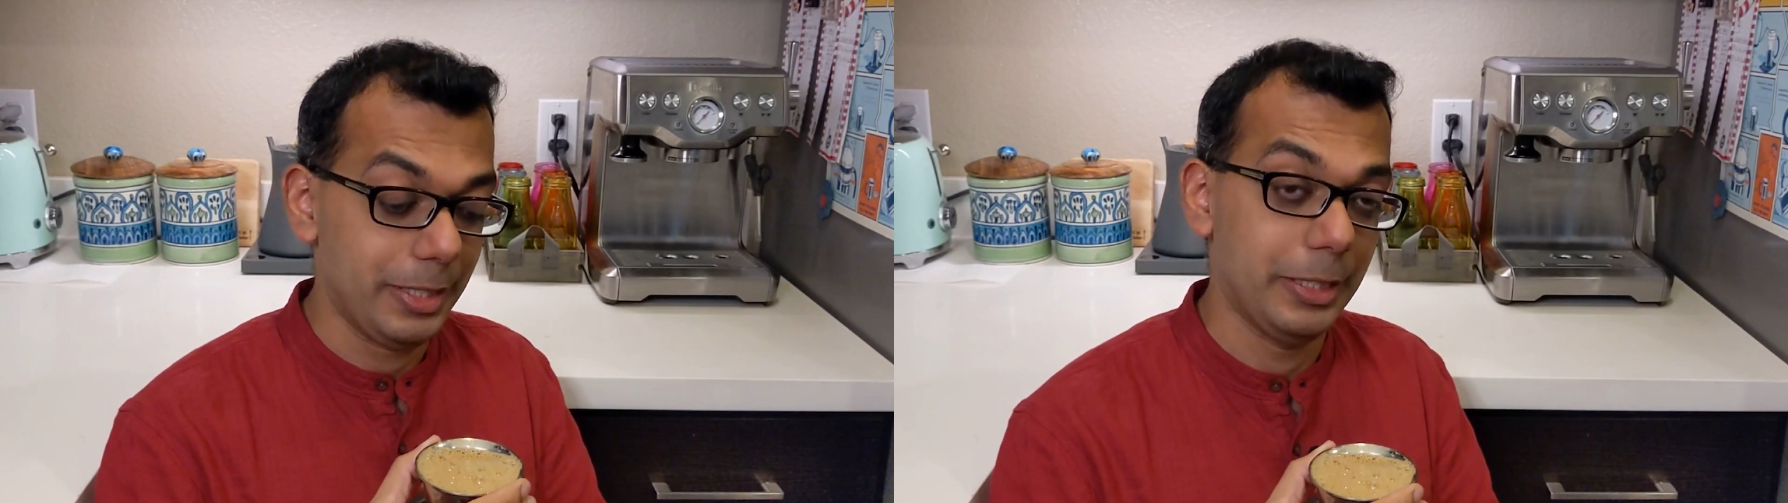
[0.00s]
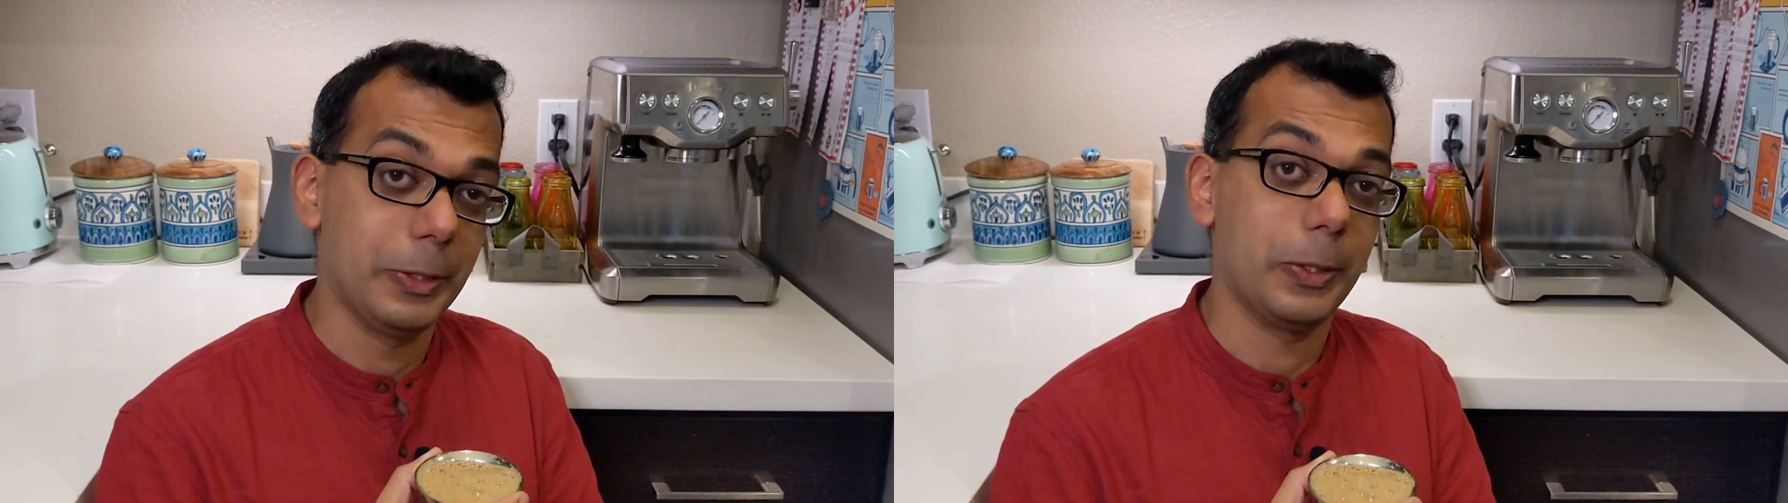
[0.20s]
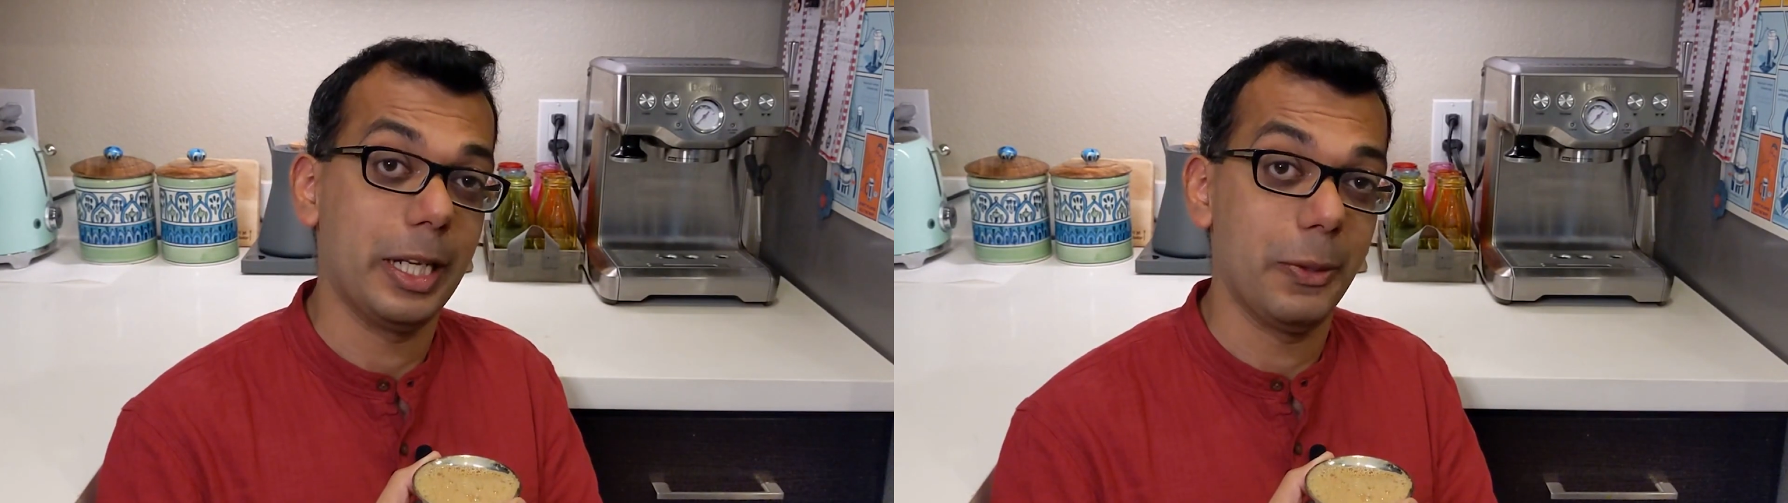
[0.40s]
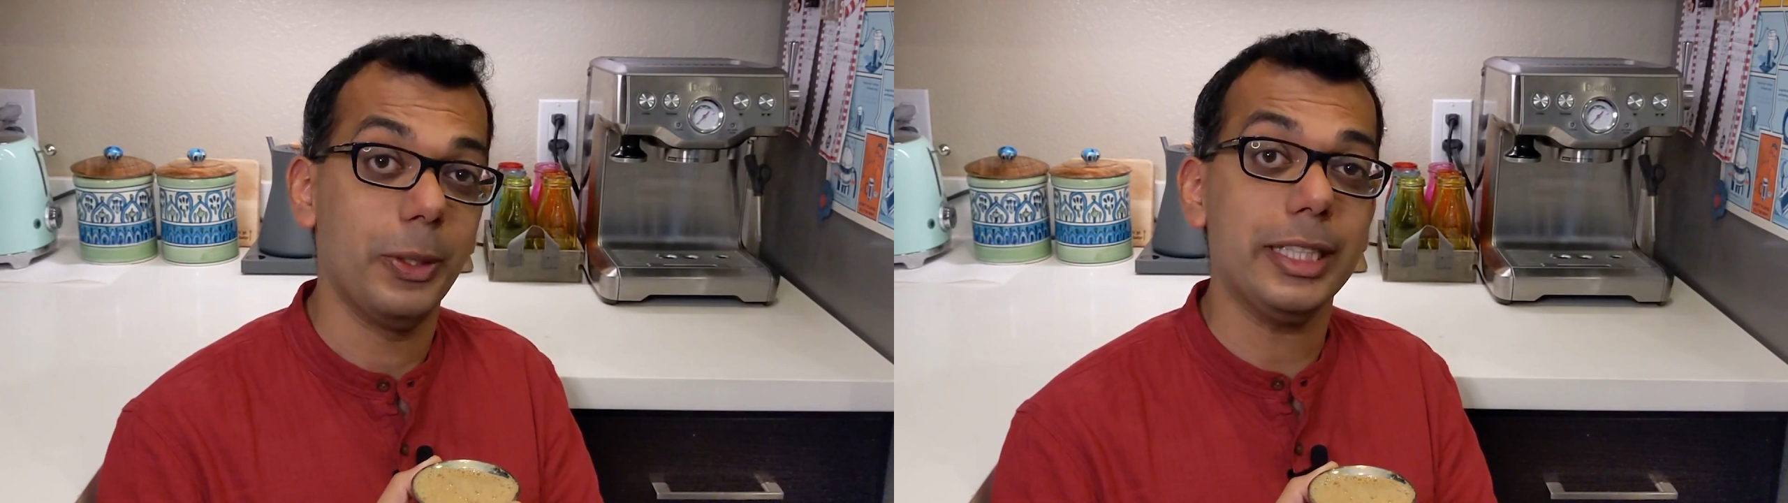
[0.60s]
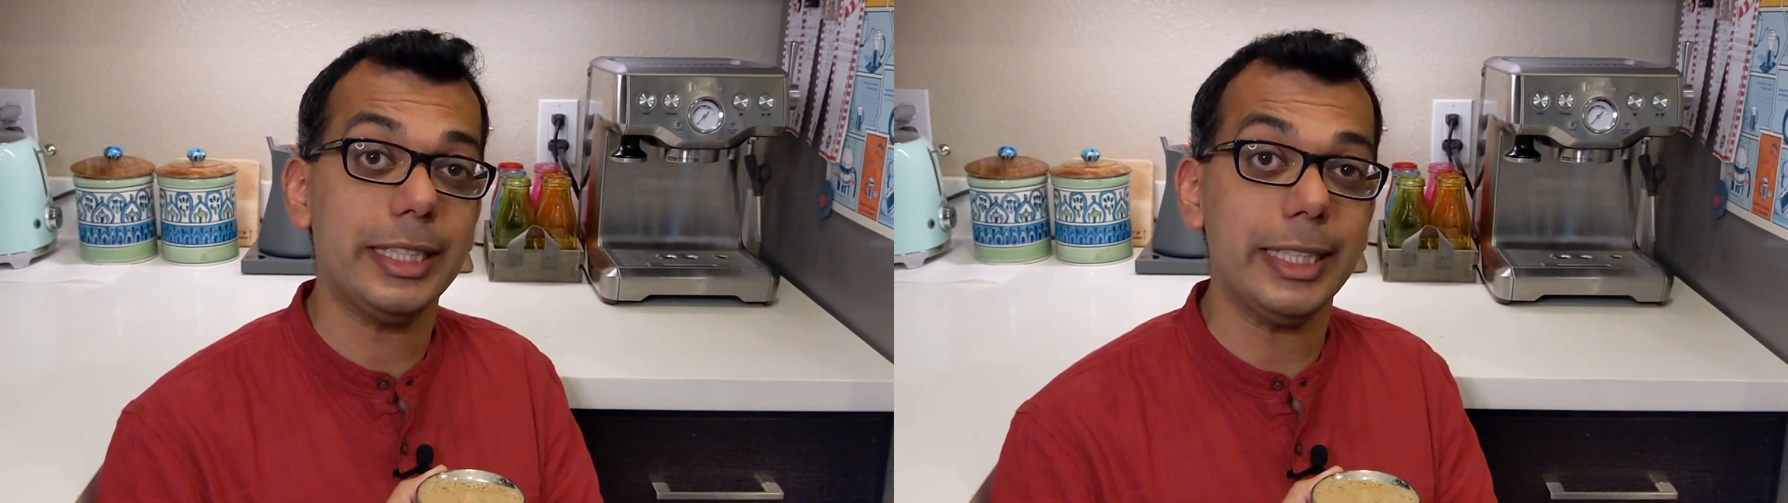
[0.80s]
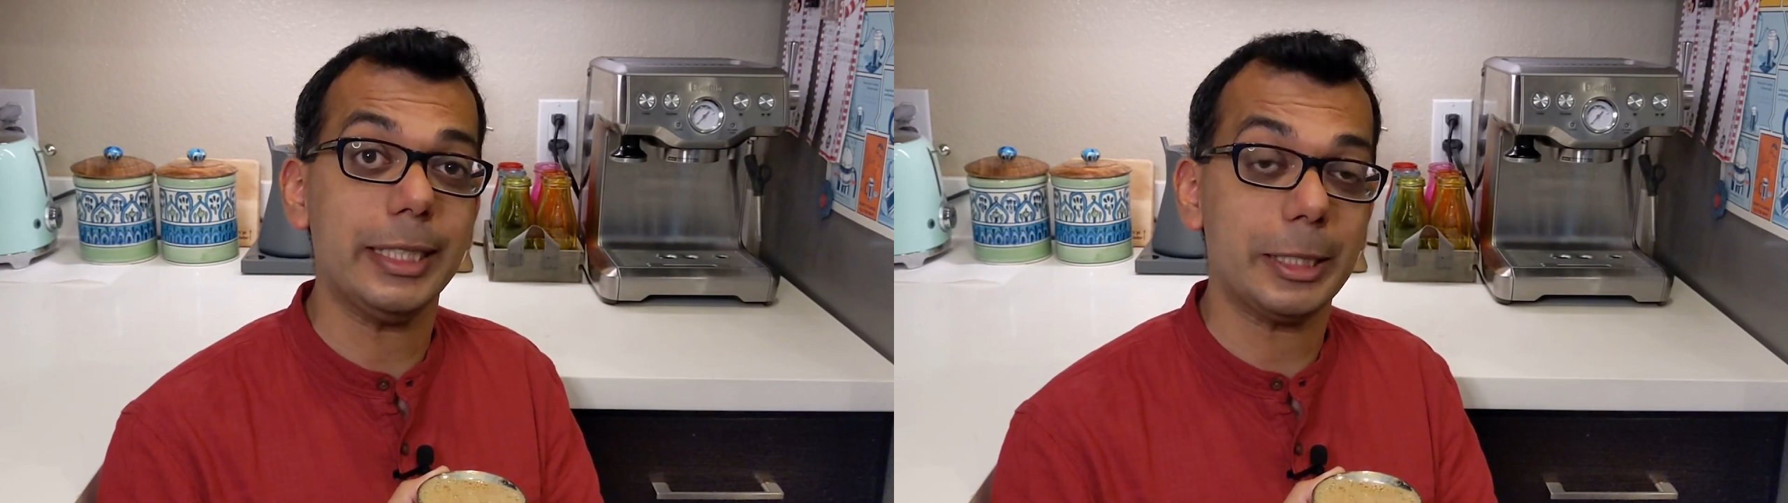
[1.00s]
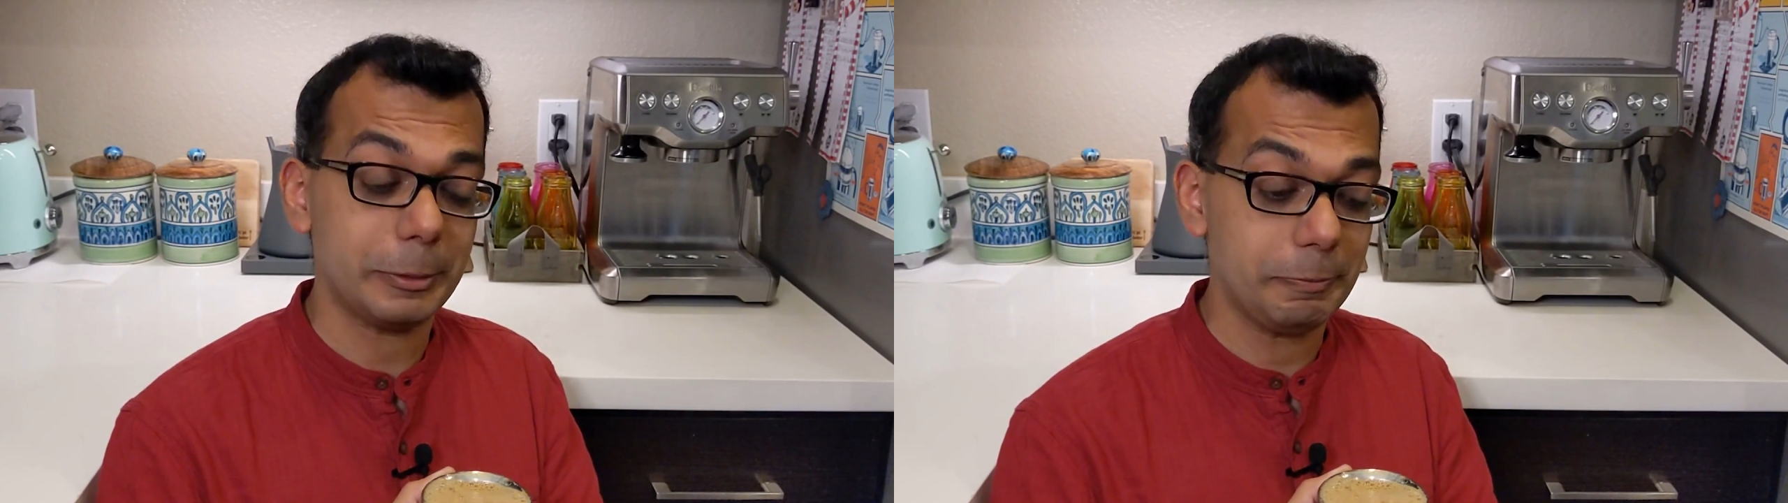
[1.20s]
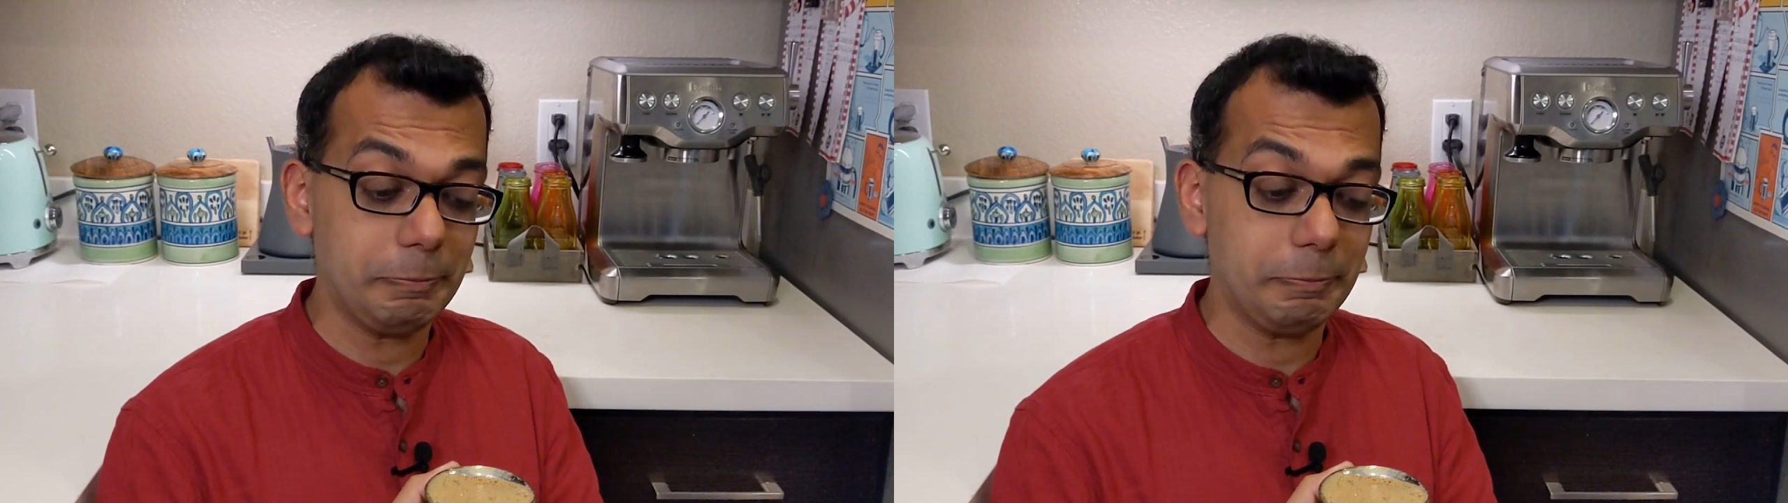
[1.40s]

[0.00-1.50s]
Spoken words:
Totally worth it.